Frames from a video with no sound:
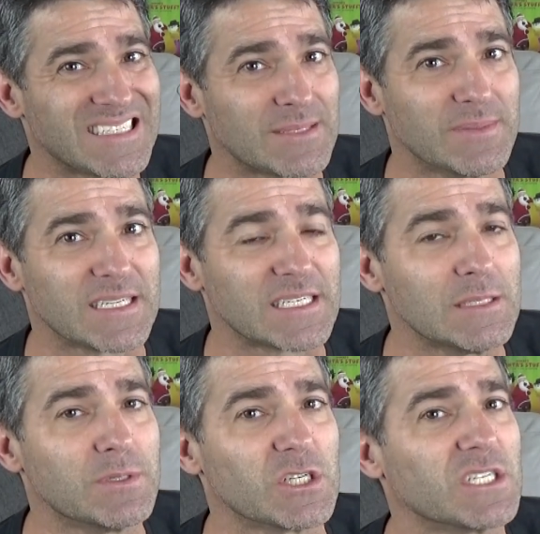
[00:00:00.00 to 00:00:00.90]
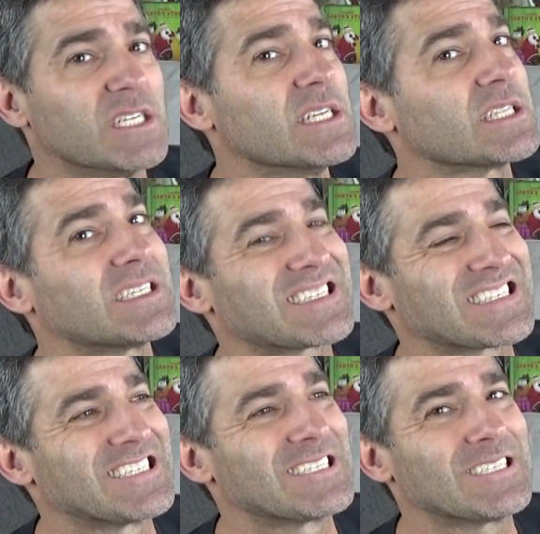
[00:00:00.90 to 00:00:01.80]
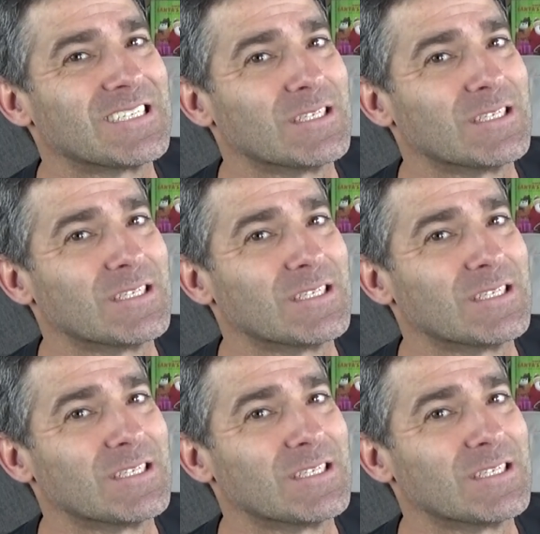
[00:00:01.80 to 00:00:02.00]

something that keeps your teeth locked together,